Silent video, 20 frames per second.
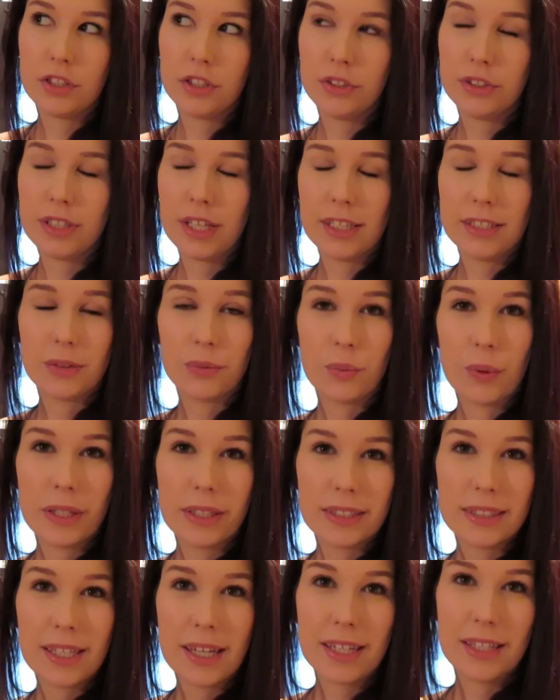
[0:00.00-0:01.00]
Tuesdays and
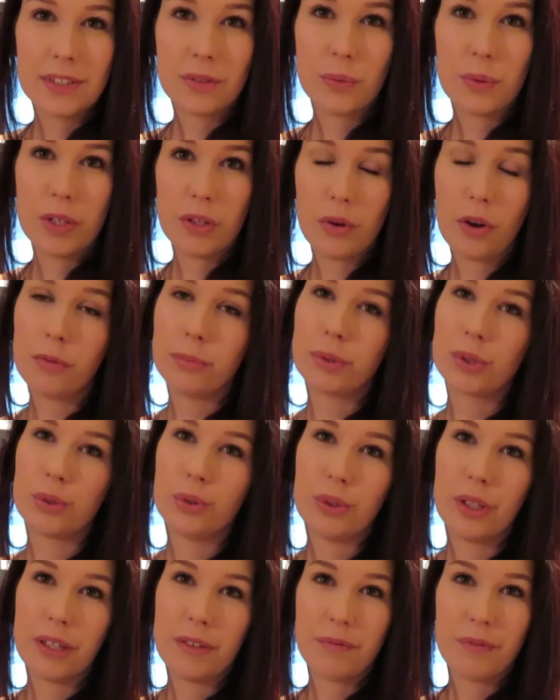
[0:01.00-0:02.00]
Wednesdays we do
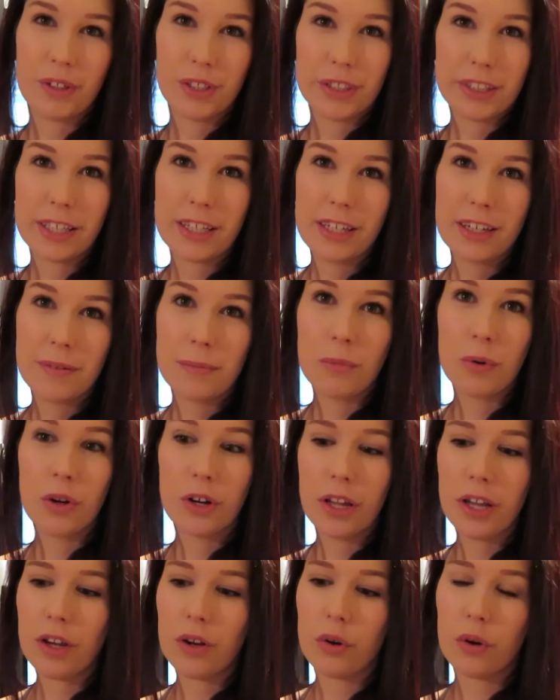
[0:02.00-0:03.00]
homeschooling first thing in the
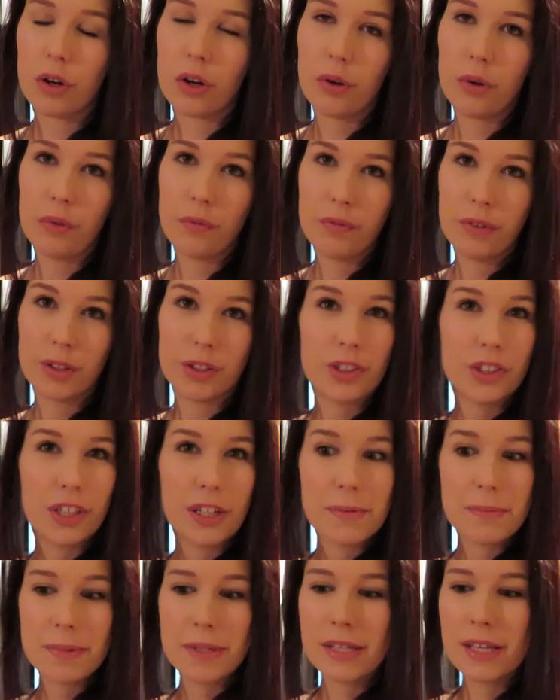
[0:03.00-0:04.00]
morning or go on field
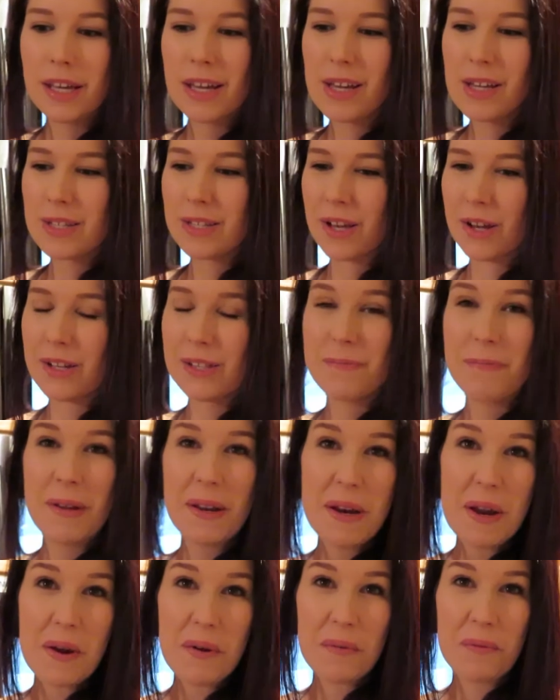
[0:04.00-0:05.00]
trips. So it's
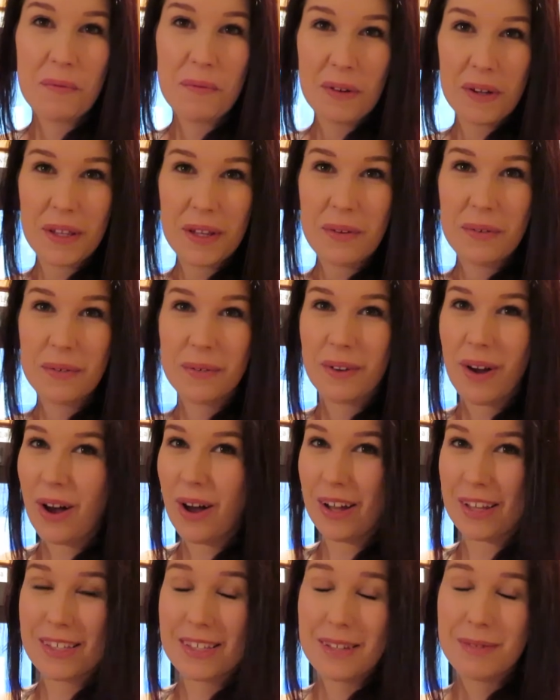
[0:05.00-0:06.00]
been really
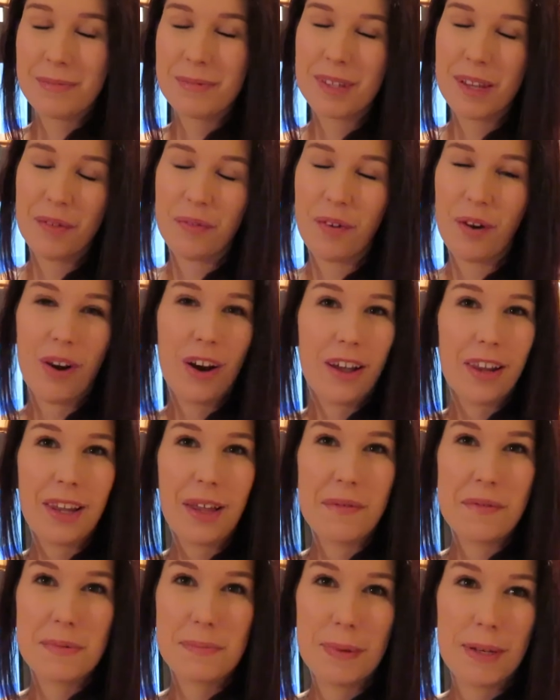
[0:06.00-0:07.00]
awesome so far. I
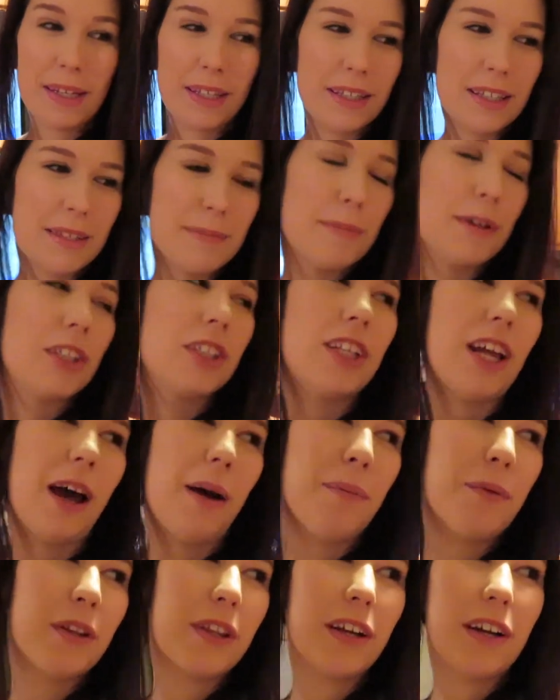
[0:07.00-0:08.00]
love spending this much
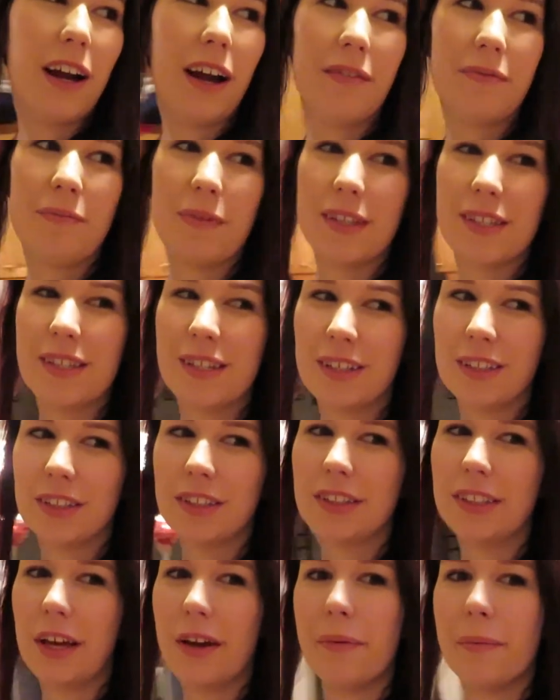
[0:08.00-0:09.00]
time with her. I've missed her
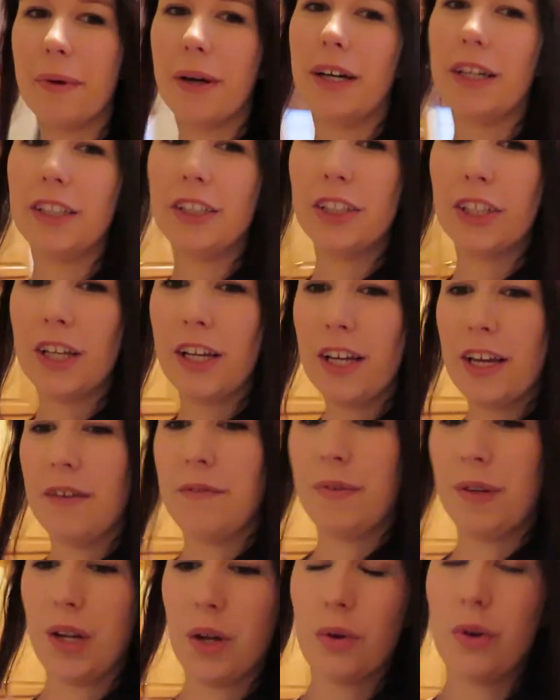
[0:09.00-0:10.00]
so much.
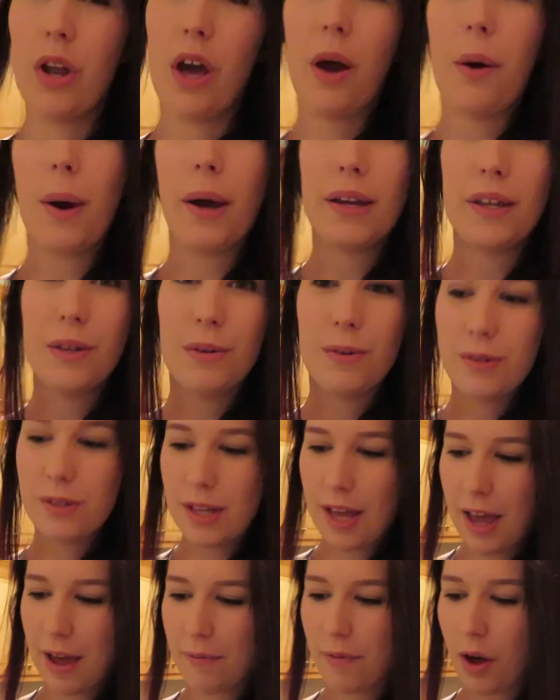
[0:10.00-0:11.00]
If you don't know, I used
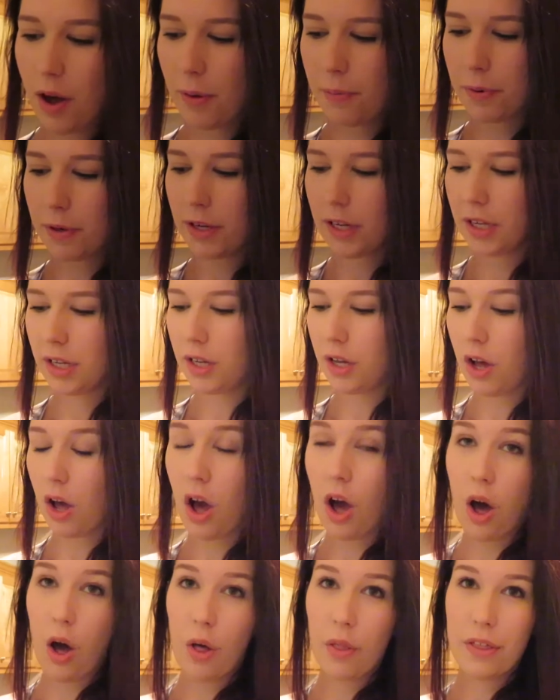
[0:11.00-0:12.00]
to have Aubrey
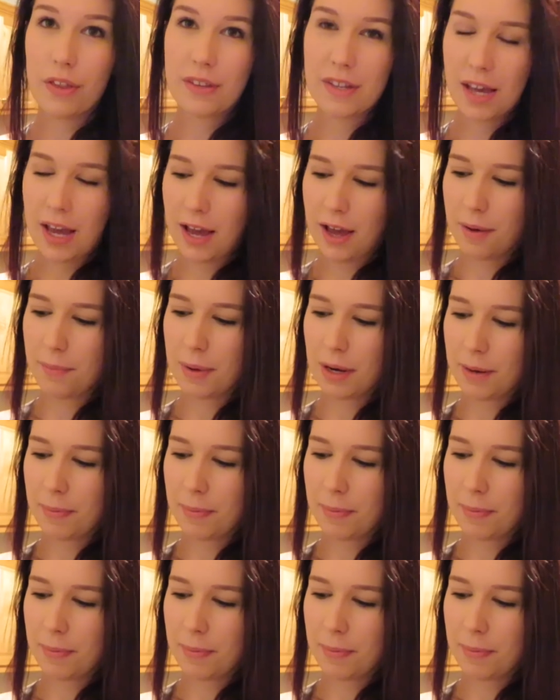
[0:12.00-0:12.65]
all the time.